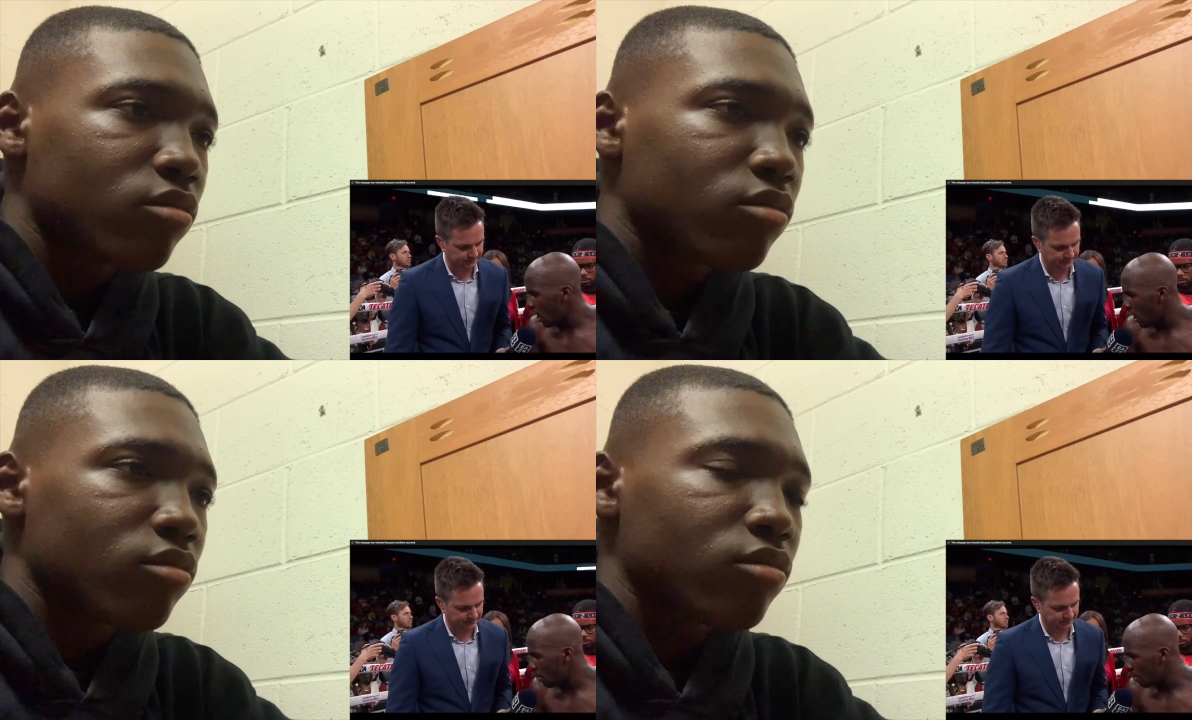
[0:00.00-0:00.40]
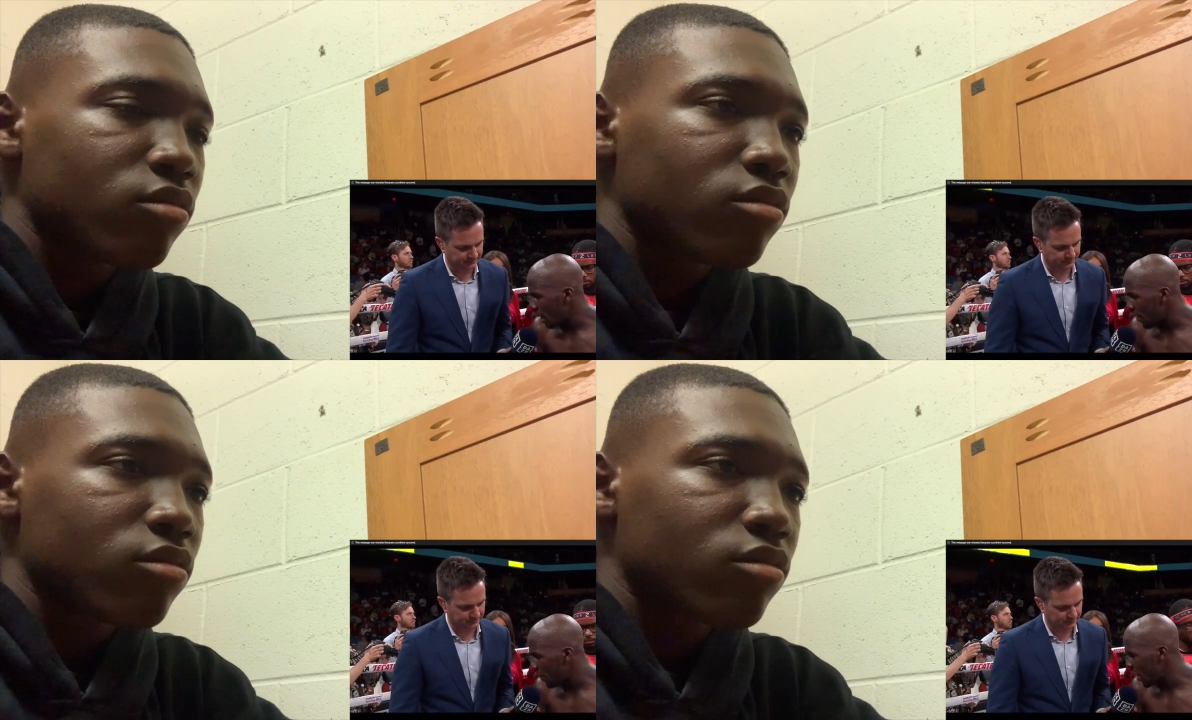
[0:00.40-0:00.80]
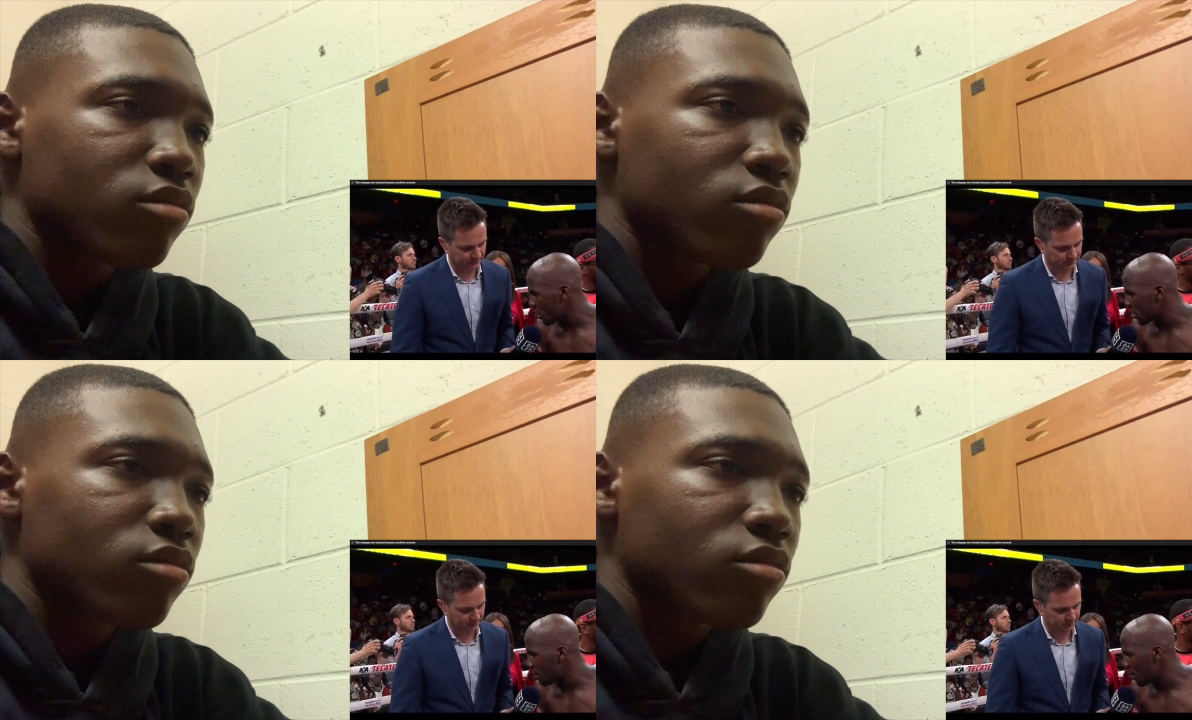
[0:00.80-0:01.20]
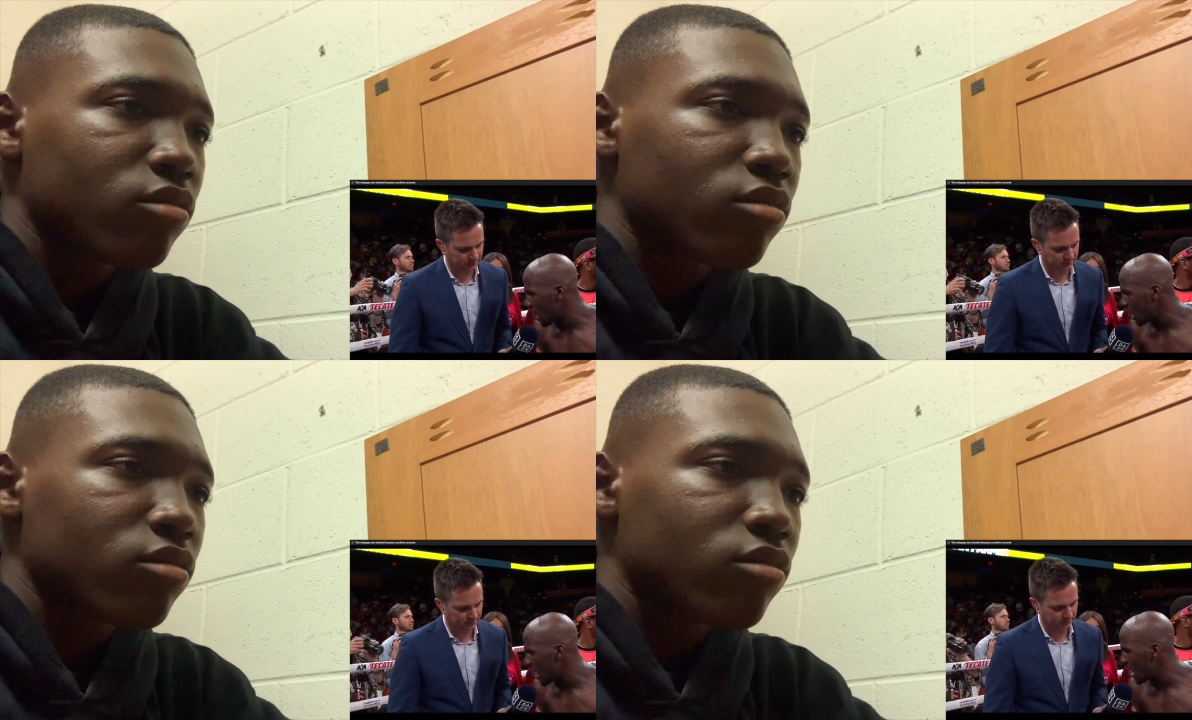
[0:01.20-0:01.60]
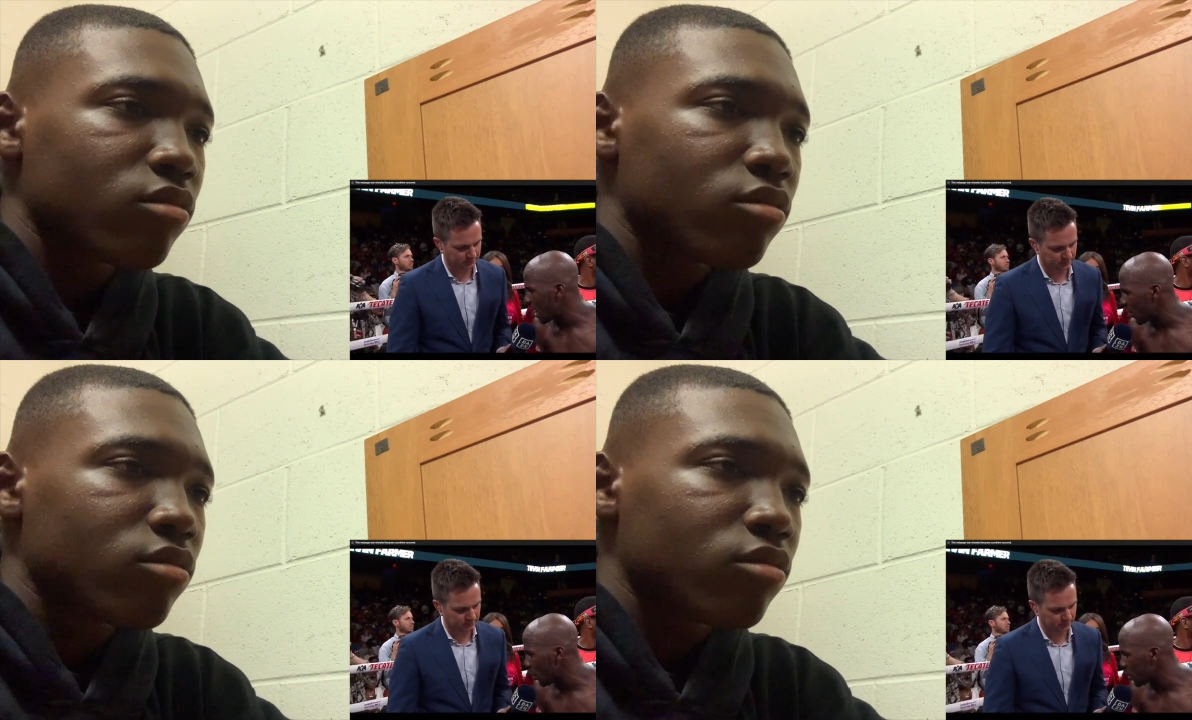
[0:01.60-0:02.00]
Speaker 1: Um, I think it was speed, and I